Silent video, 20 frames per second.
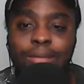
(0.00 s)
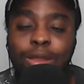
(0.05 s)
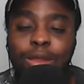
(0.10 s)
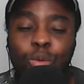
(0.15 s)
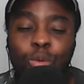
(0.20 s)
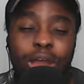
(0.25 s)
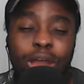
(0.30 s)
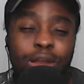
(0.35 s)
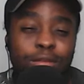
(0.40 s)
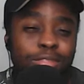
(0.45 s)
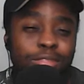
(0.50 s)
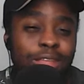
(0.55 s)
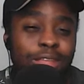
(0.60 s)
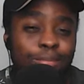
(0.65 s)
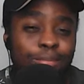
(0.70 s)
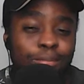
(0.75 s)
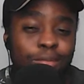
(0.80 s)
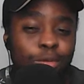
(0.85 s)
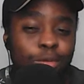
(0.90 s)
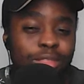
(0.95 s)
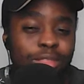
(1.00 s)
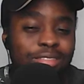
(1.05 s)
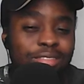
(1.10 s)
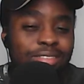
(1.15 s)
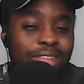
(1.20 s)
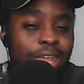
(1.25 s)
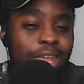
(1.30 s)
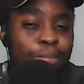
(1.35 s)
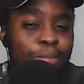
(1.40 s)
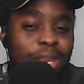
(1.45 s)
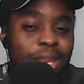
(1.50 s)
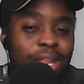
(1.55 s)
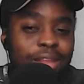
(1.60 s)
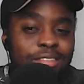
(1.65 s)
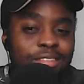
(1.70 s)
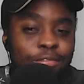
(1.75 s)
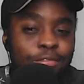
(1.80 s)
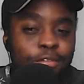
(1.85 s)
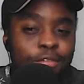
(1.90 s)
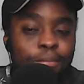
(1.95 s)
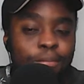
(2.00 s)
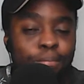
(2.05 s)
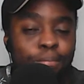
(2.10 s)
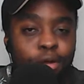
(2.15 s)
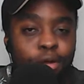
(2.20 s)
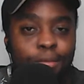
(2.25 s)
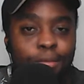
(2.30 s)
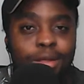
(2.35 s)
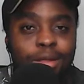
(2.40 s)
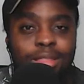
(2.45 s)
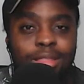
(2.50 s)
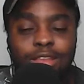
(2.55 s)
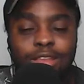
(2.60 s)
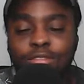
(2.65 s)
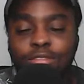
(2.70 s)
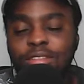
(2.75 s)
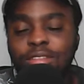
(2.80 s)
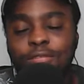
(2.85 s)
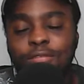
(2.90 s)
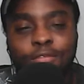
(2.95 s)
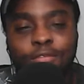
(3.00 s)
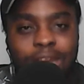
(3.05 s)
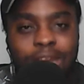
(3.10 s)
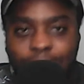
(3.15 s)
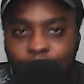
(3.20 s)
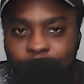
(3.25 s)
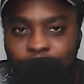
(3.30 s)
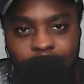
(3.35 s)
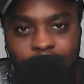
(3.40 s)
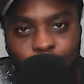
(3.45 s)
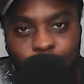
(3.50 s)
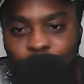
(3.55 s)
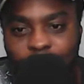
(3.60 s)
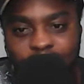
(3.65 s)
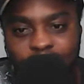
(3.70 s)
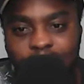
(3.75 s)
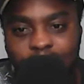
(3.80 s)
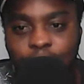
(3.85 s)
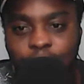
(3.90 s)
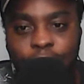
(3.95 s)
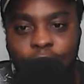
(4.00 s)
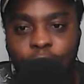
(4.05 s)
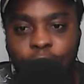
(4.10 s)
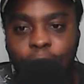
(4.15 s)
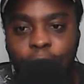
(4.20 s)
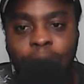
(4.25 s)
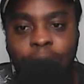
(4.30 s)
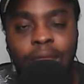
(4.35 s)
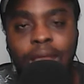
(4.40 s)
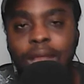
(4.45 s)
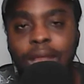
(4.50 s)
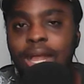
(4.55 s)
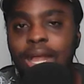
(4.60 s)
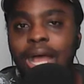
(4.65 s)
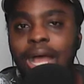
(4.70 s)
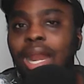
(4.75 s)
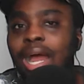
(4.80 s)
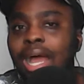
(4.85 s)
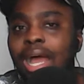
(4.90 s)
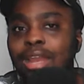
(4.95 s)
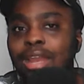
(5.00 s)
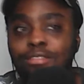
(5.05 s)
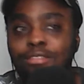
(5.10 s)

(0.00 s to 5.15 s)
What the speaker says: And one of them, the second penalty from Bournemouth, it was a very, very good save from HEIN.